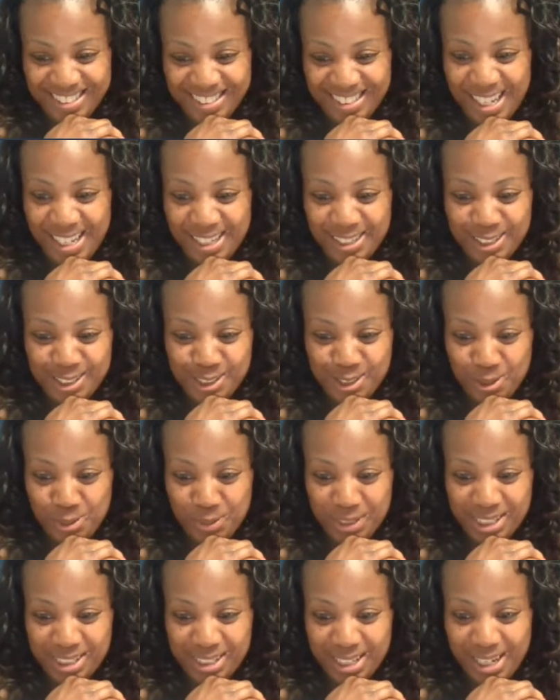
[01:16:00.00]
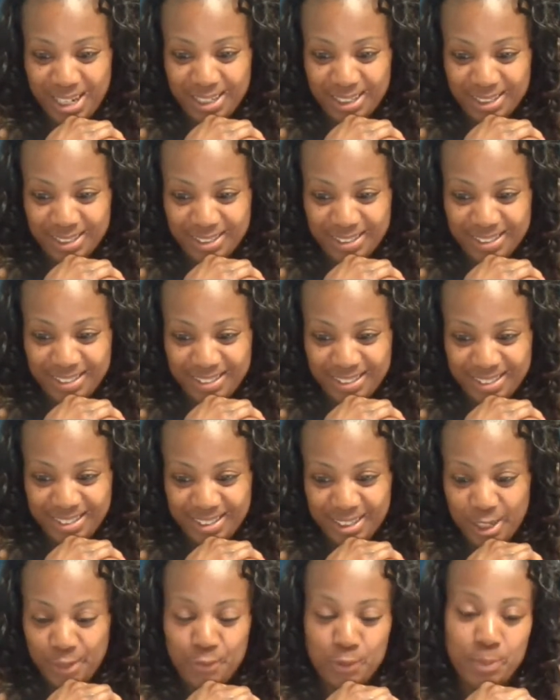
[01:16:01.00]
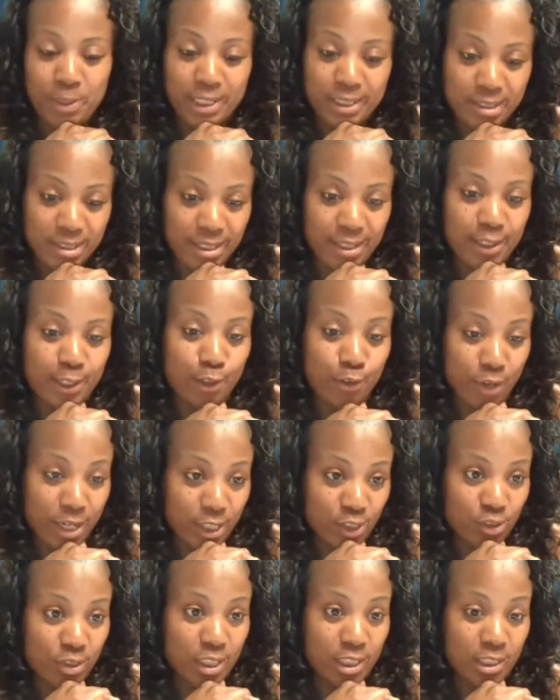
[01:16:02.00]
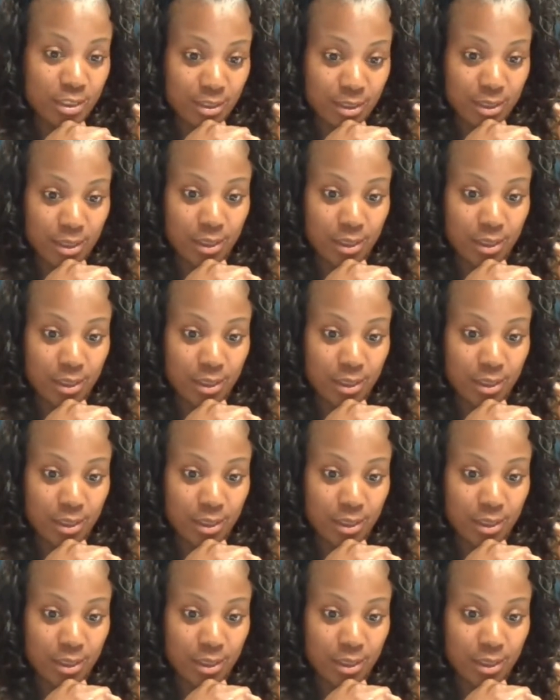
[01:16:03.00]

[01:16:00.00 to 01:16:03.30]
That is so exciting. Everybody say congratulations,